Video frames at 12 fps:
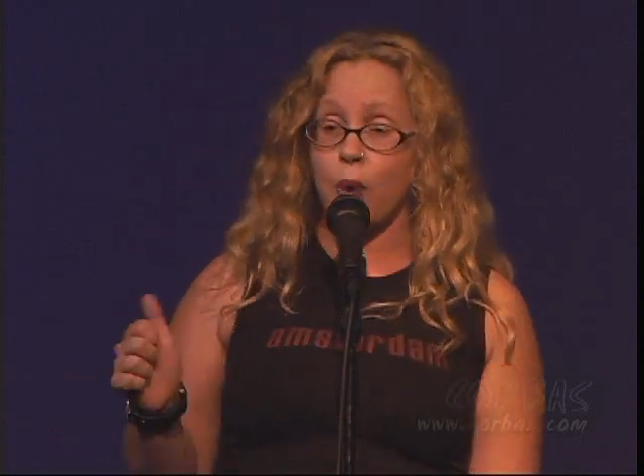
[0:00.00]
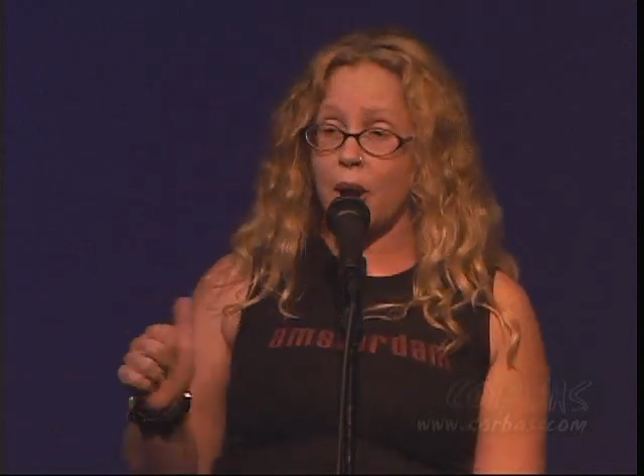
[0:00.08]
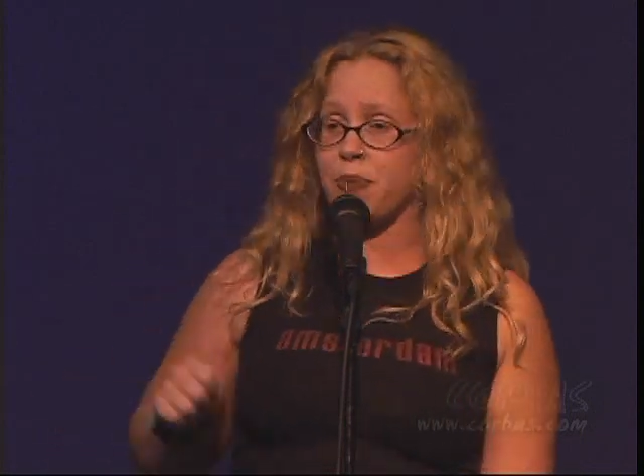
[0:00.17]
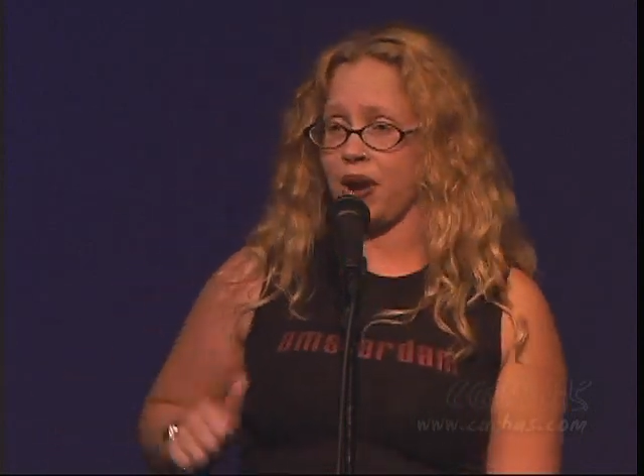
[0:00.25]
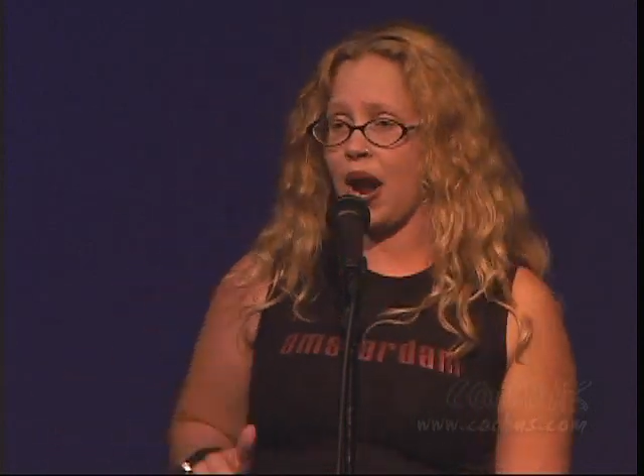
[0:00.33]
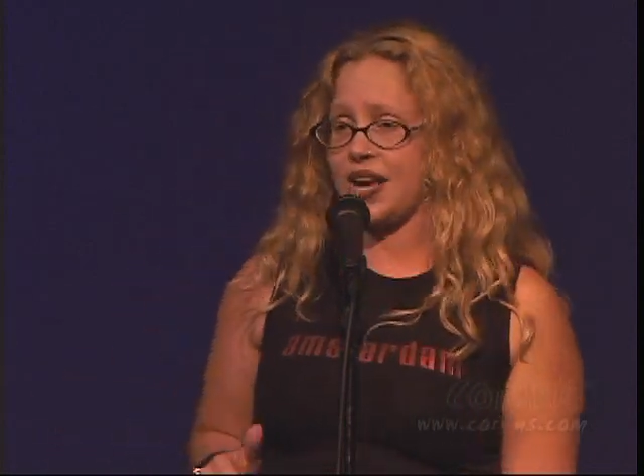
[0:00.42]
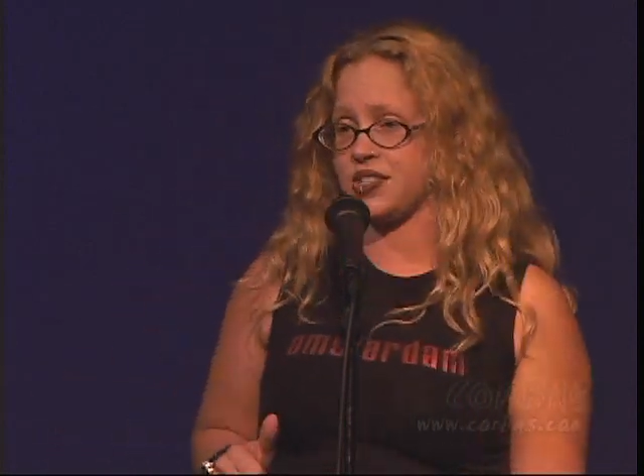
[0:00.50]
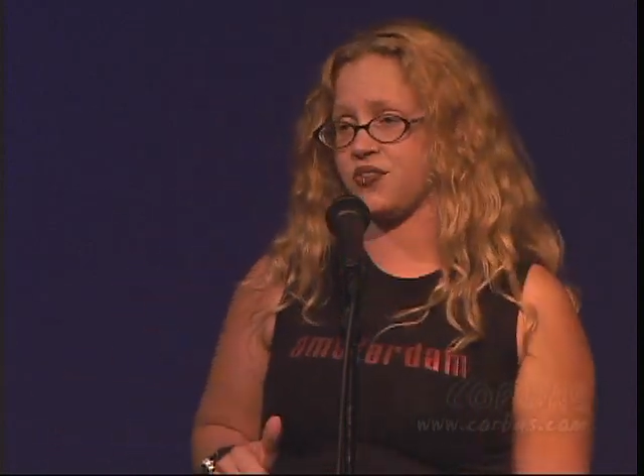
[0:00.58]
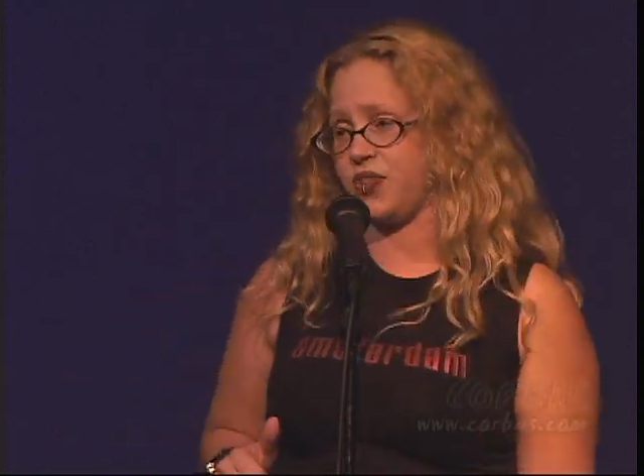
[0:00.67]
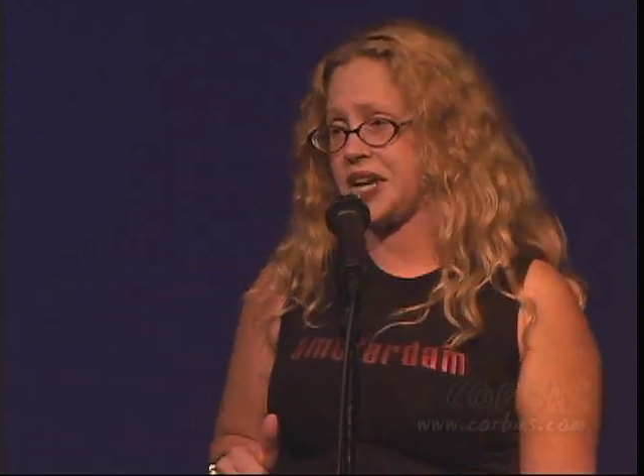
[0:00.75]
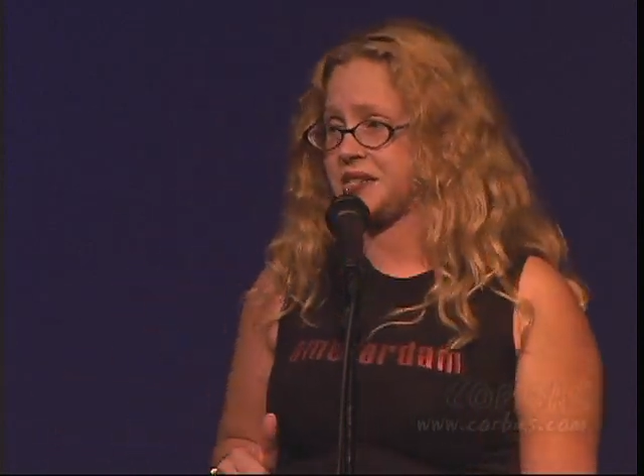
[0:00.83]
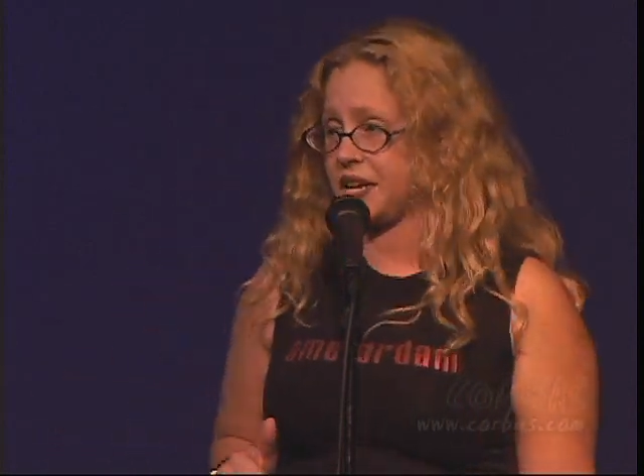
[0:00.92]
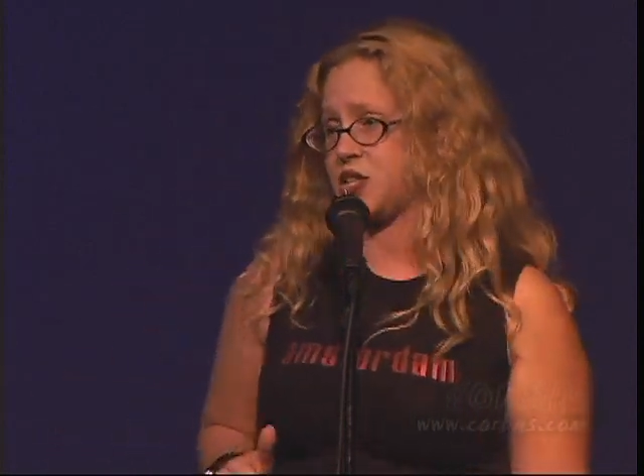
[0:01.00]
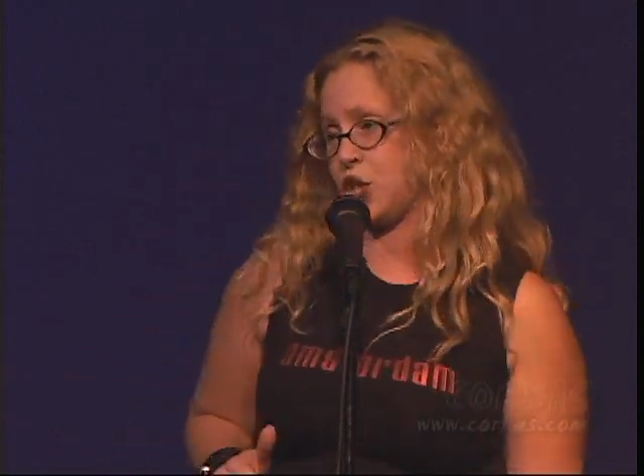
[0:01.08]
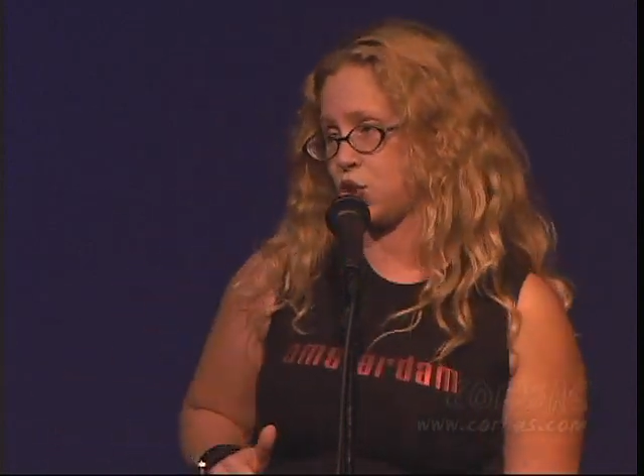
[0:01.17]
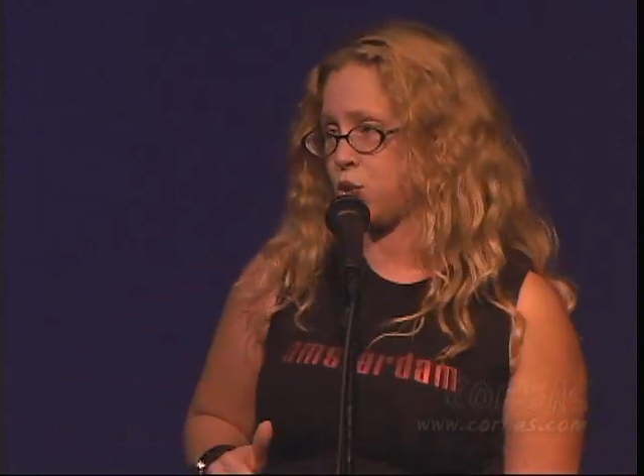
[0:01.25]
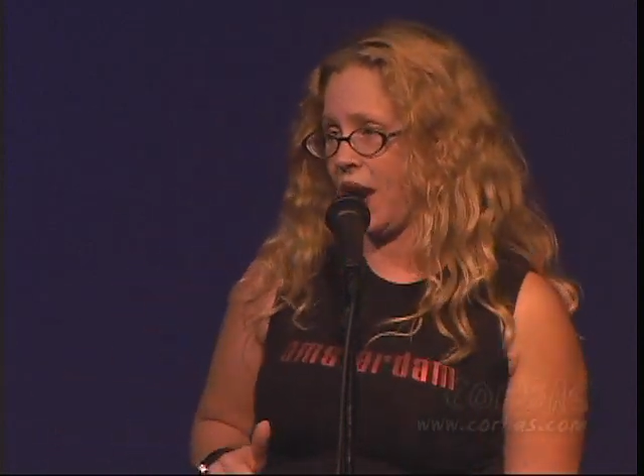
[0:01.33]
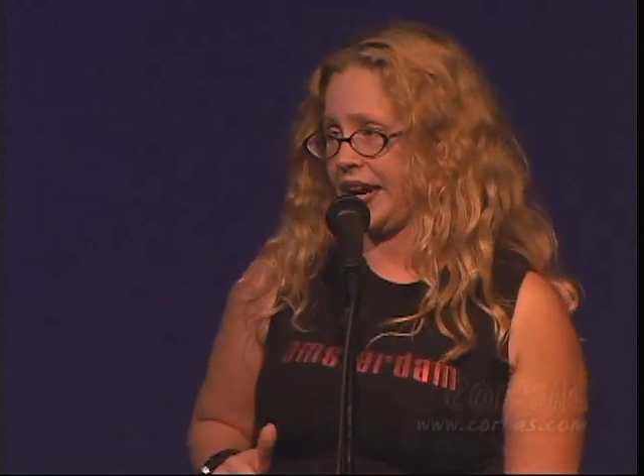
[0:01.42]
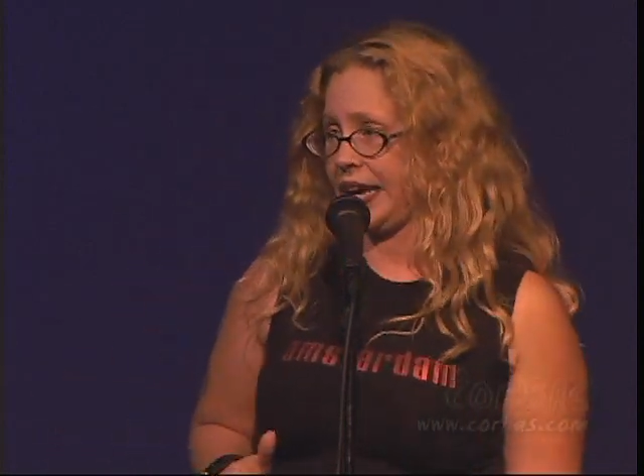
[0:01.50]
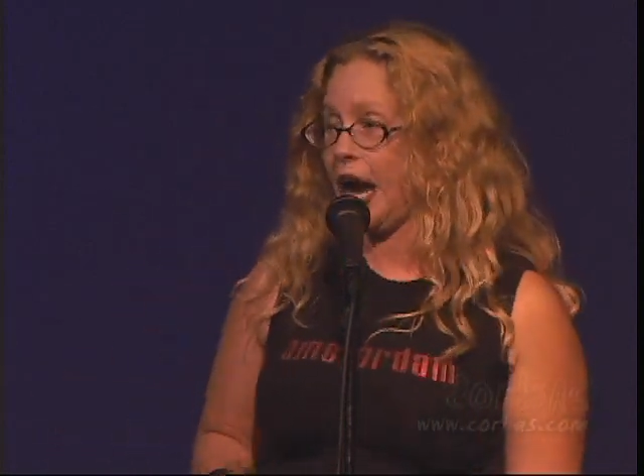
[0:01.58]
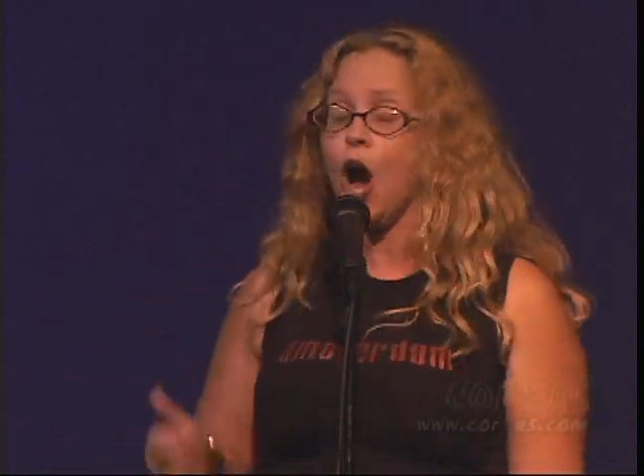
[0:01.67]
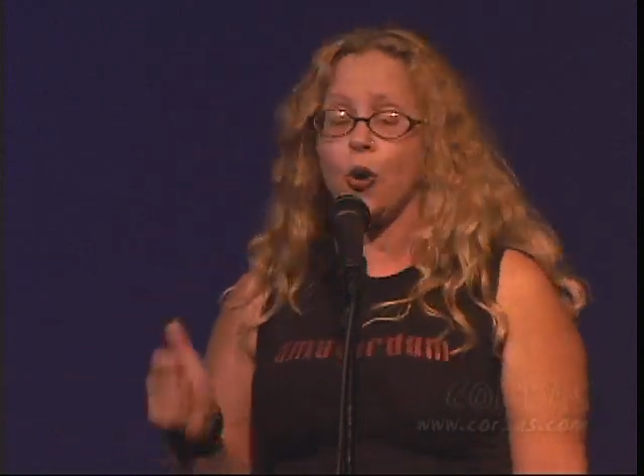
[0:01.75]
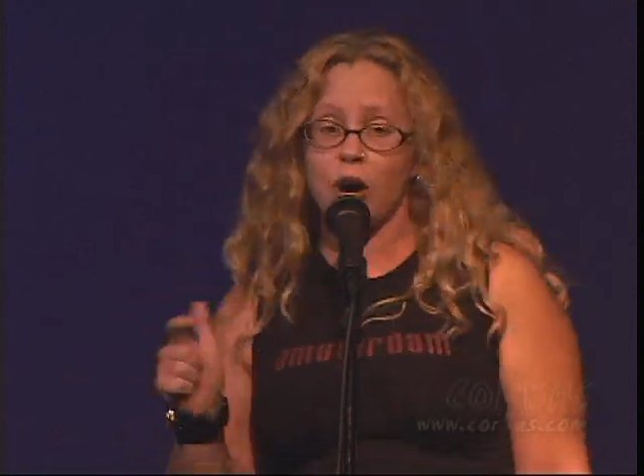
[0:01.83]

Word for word: One Barras and Face gets a 20.